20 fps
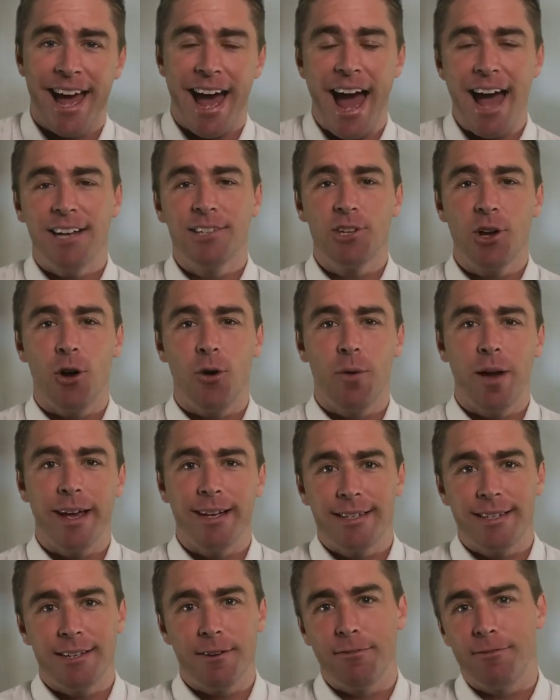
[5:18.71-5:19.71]
As
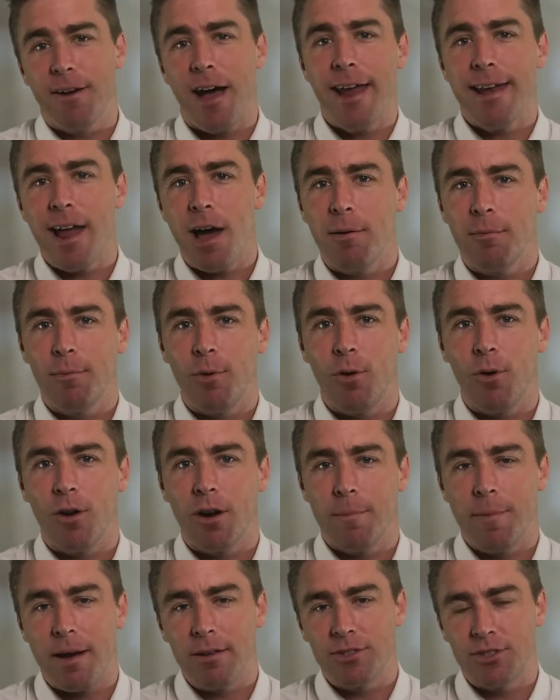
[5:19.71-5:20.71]
always, to find out more
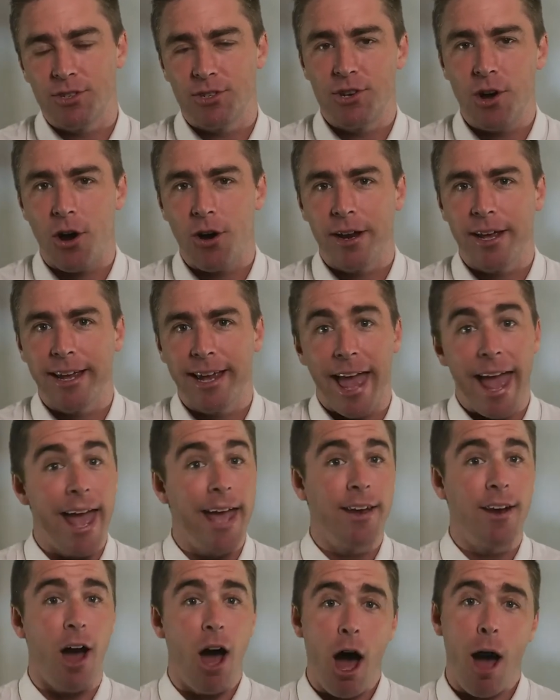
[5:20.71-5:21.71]
about starting
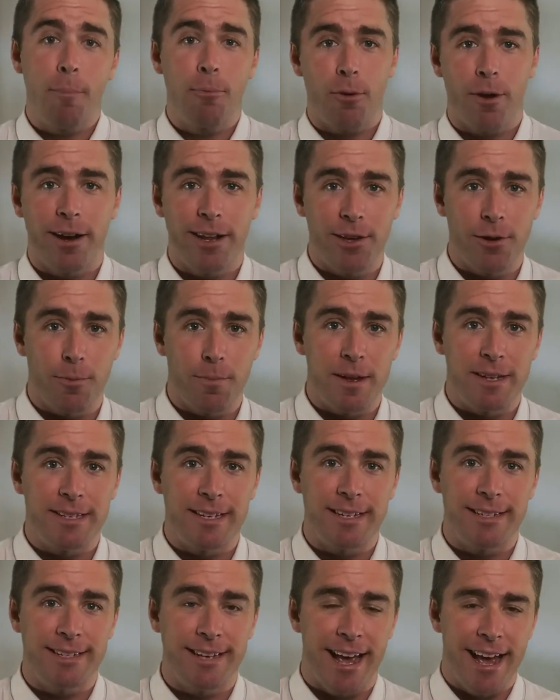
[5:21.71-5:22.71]
and operating your
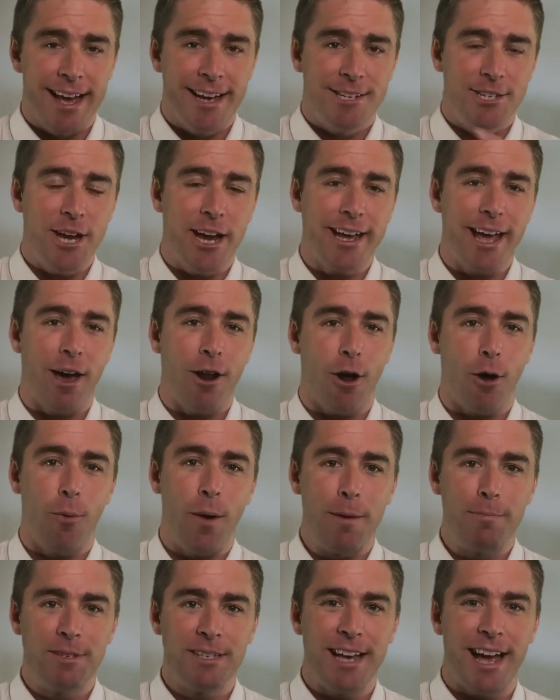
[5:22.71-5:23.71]
business, check out our
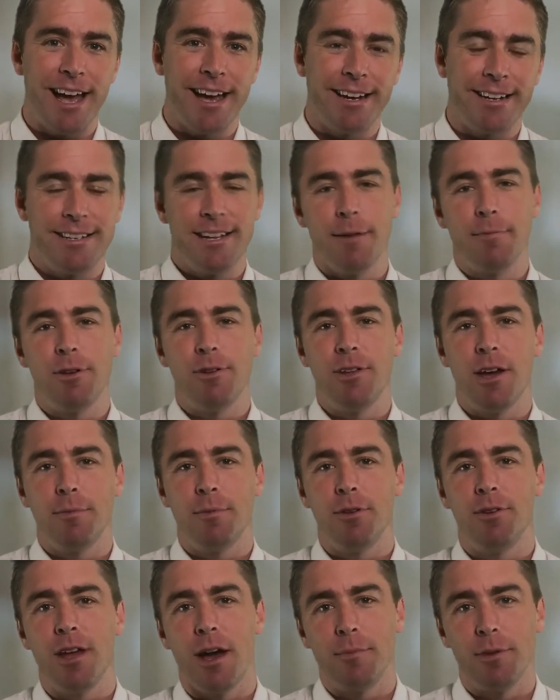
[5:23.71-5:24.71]
website,
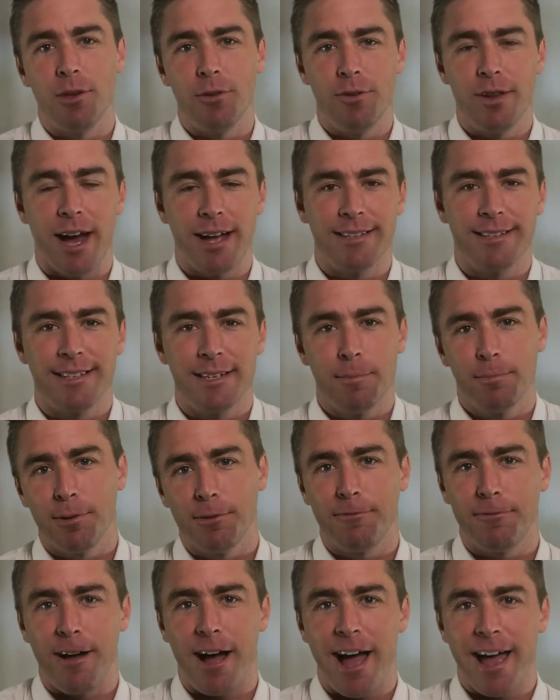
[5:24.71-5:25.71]

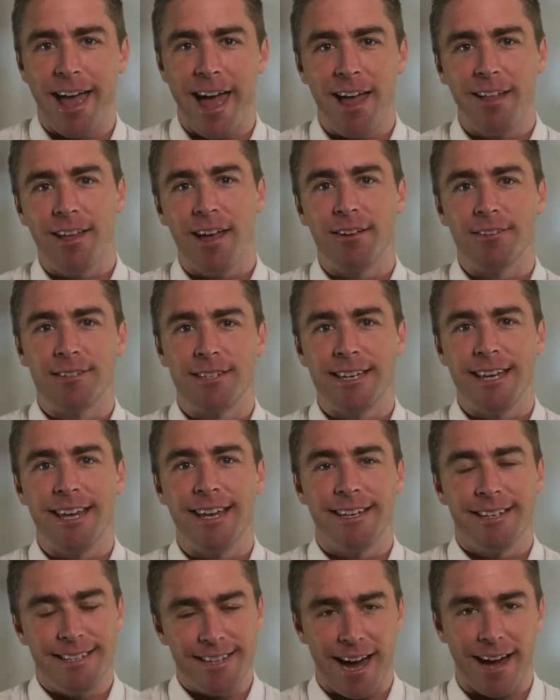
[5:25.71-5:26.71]

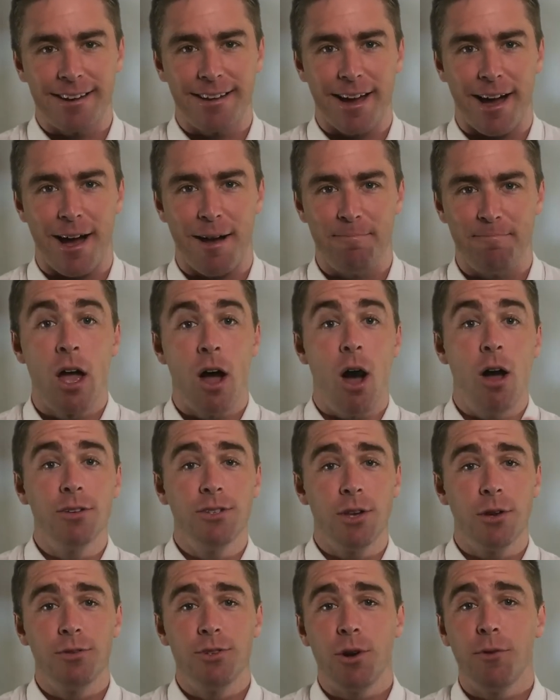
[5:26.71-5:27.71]
www.SimplifyLLC.com.
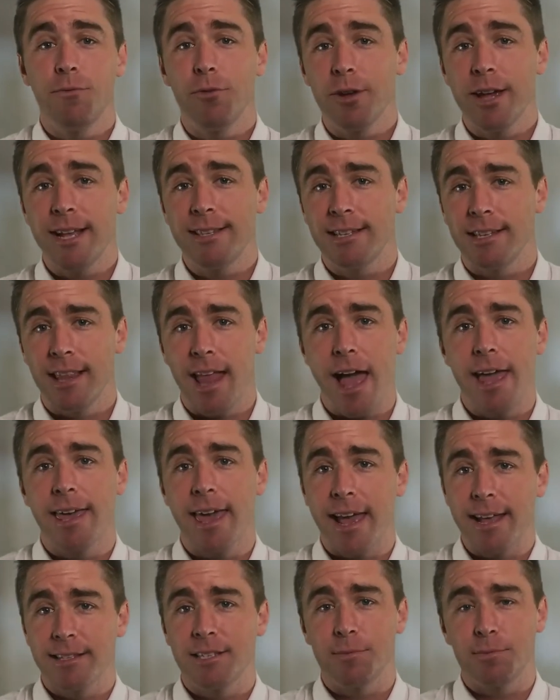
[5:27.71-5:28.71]
Also, don't forget to
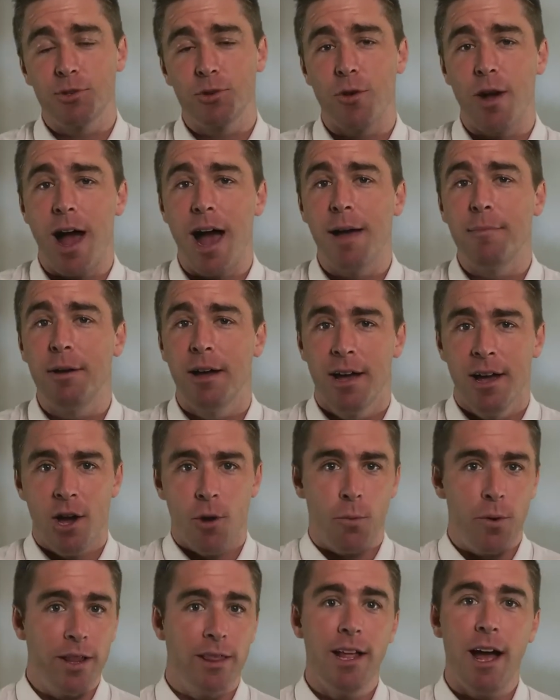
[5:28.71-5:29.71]
like and subscribe.
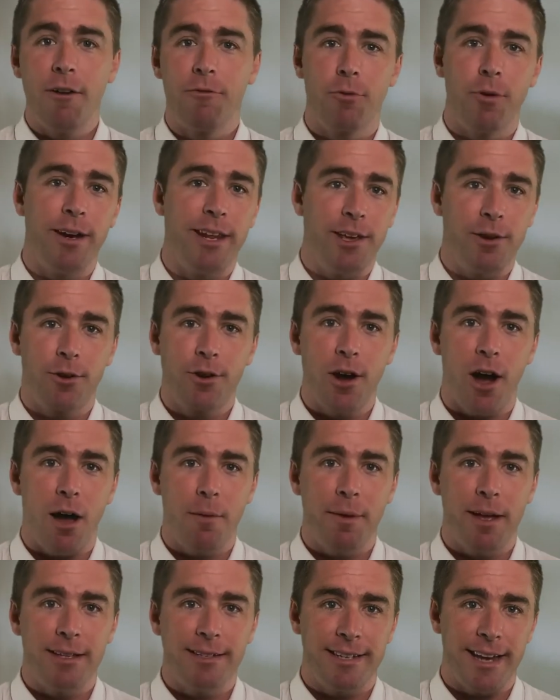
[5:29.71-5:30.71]
We love reading your
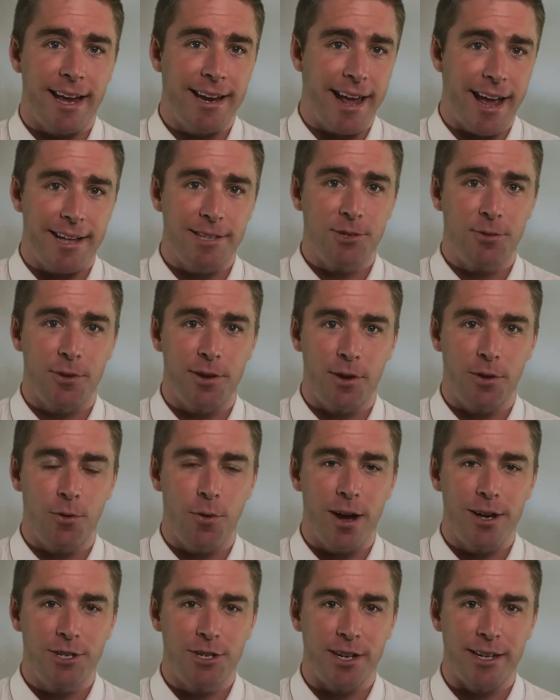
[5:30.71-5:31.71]
comments and answering your
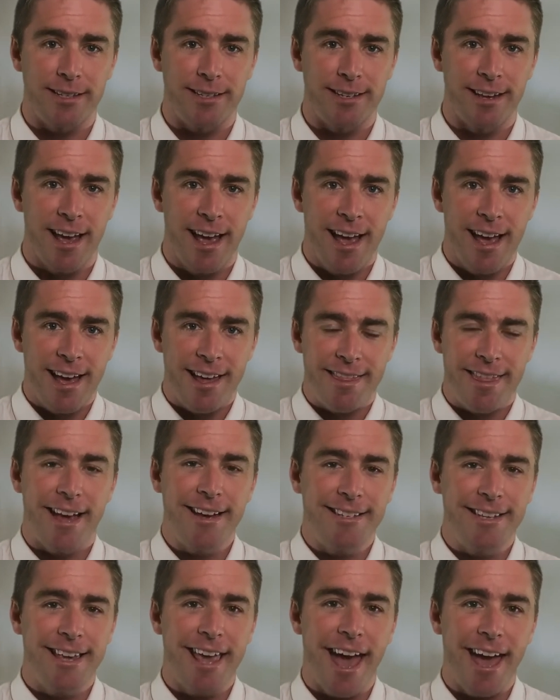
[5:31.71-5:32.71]
questions.
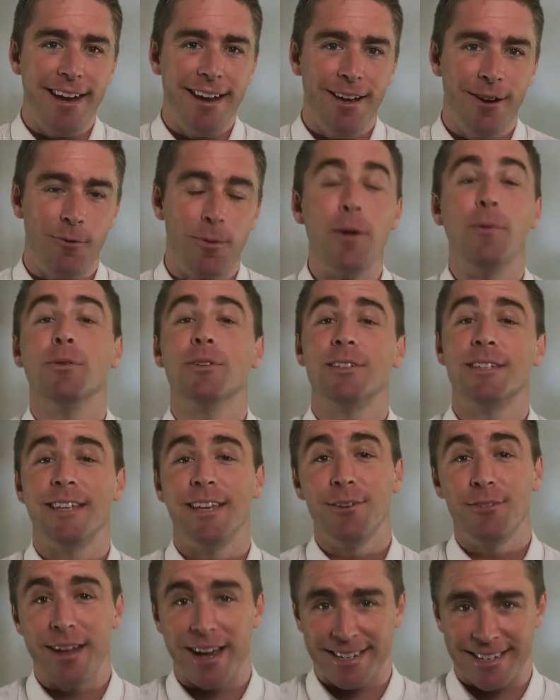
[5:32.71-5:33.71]
Thanks again. We will see
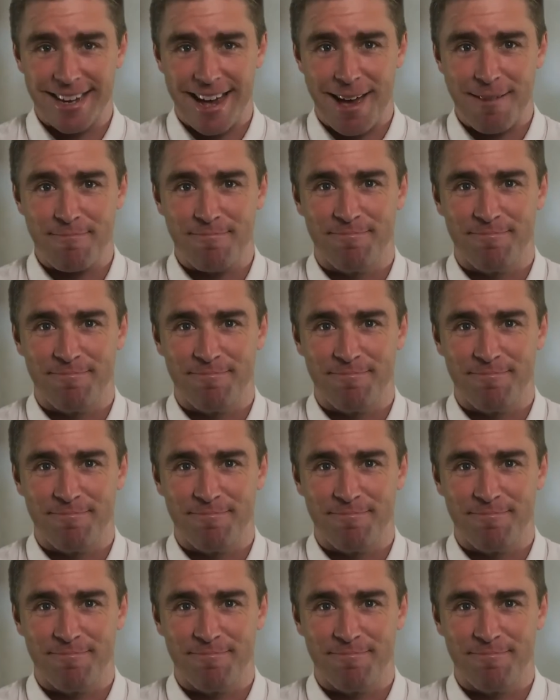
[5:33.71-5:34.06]
you next time.